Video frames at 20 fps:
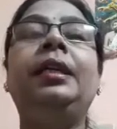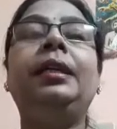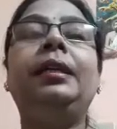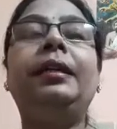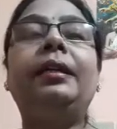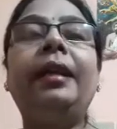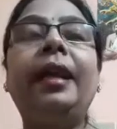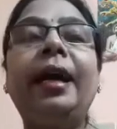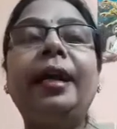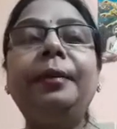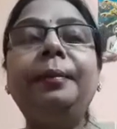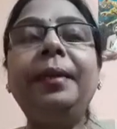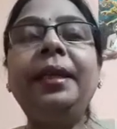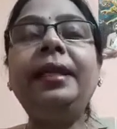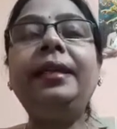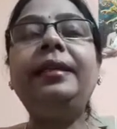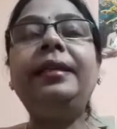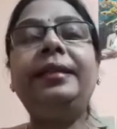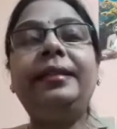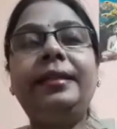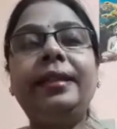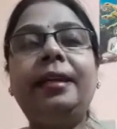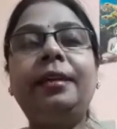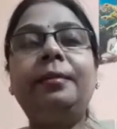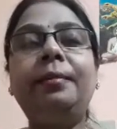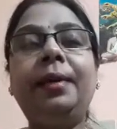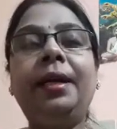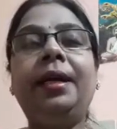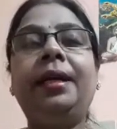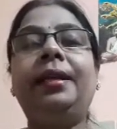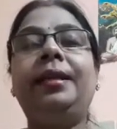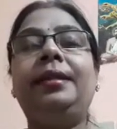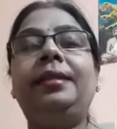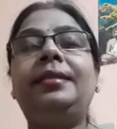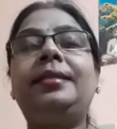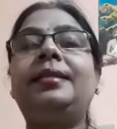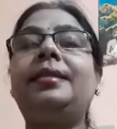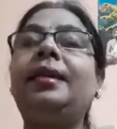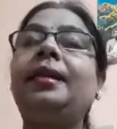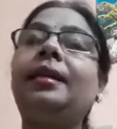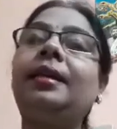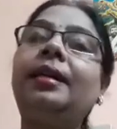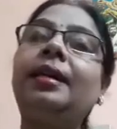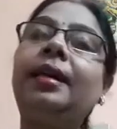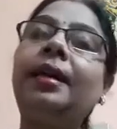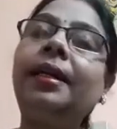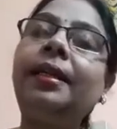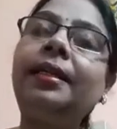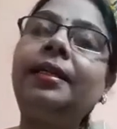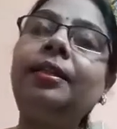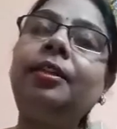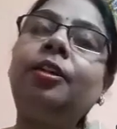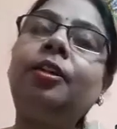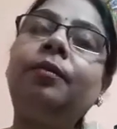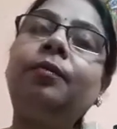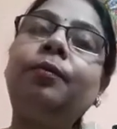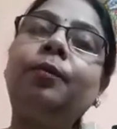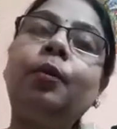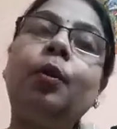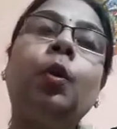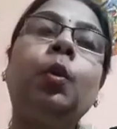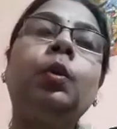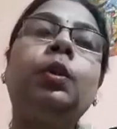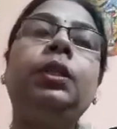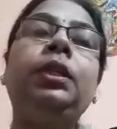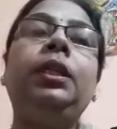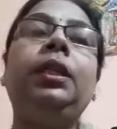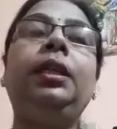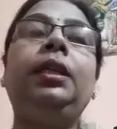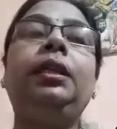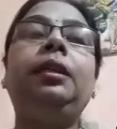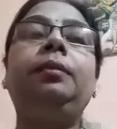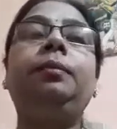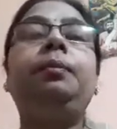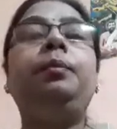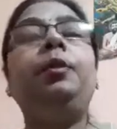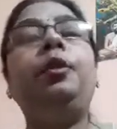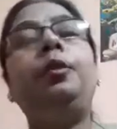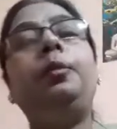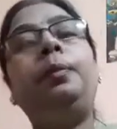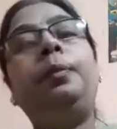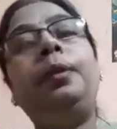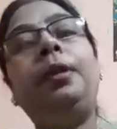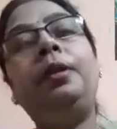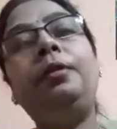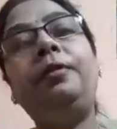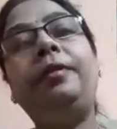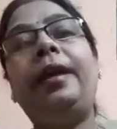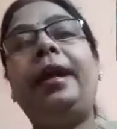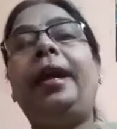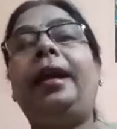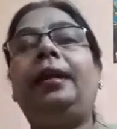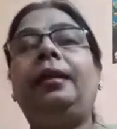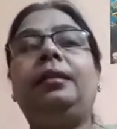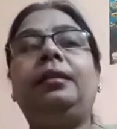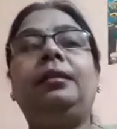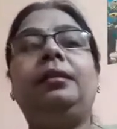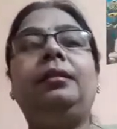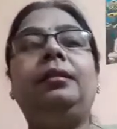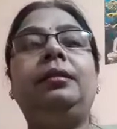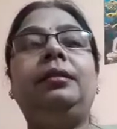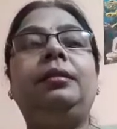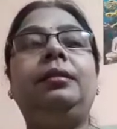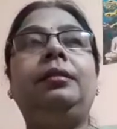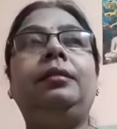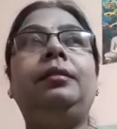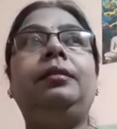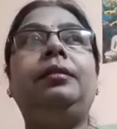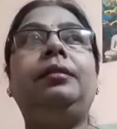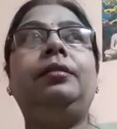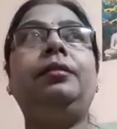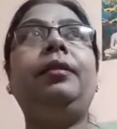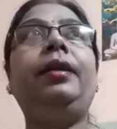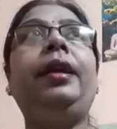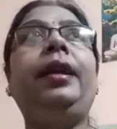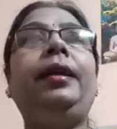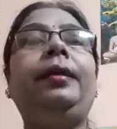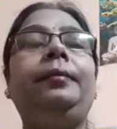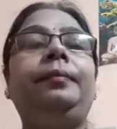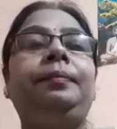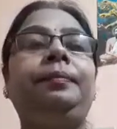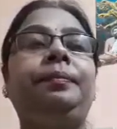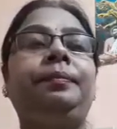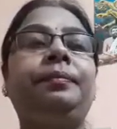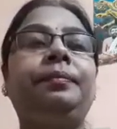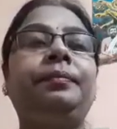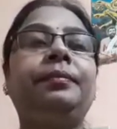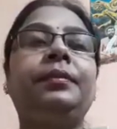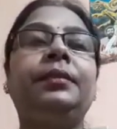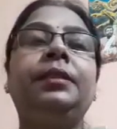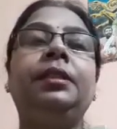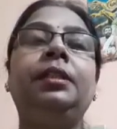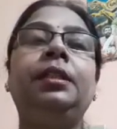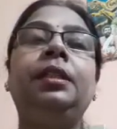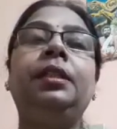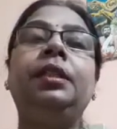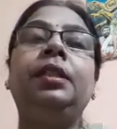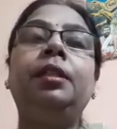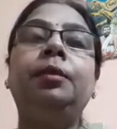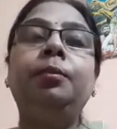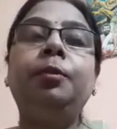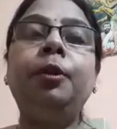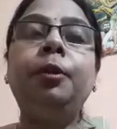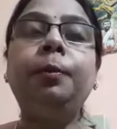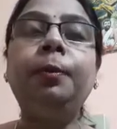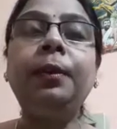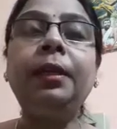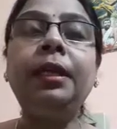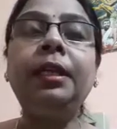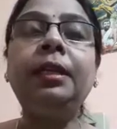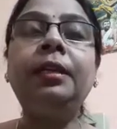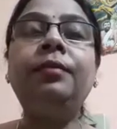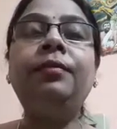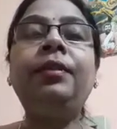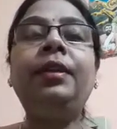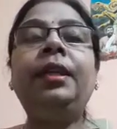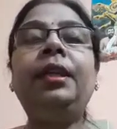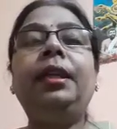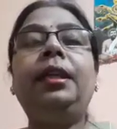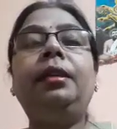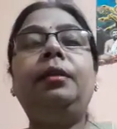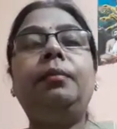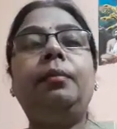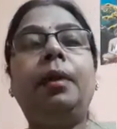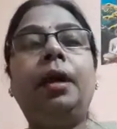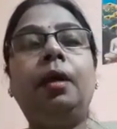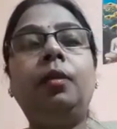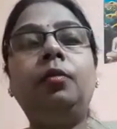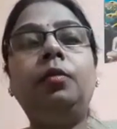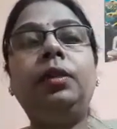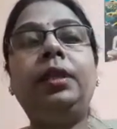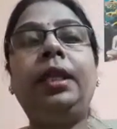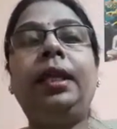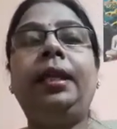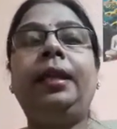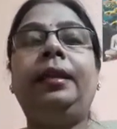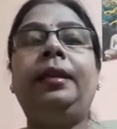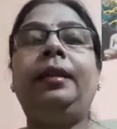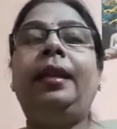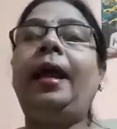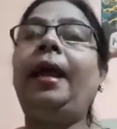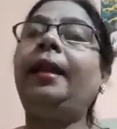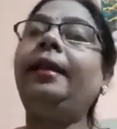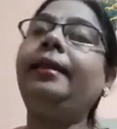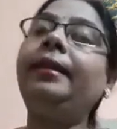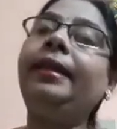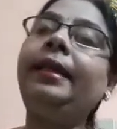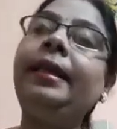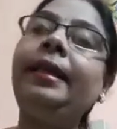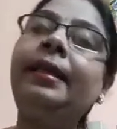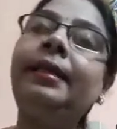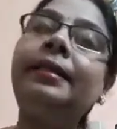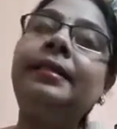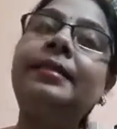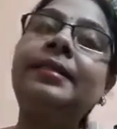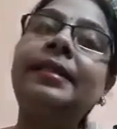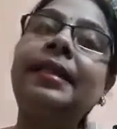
Climate determines the kind of clothing people wear. Okay. People living in mountain and hills